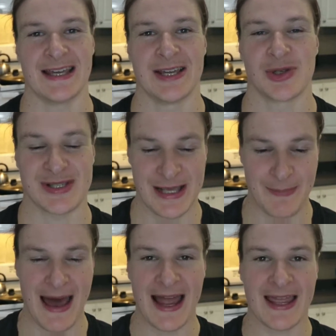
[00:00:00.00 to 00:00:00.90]
So sit
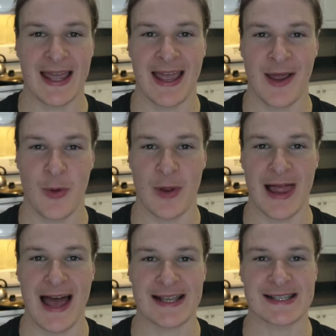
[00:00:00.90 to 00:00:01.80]
back,
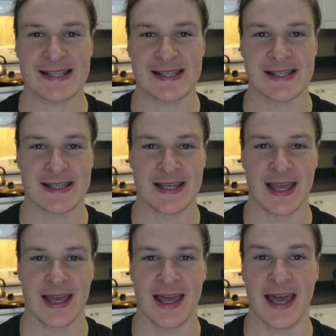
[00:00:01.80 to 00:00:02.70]
relax,
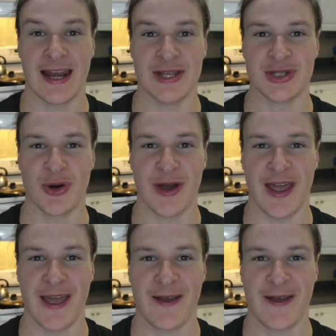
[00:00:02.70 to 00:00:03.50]
and enjoy.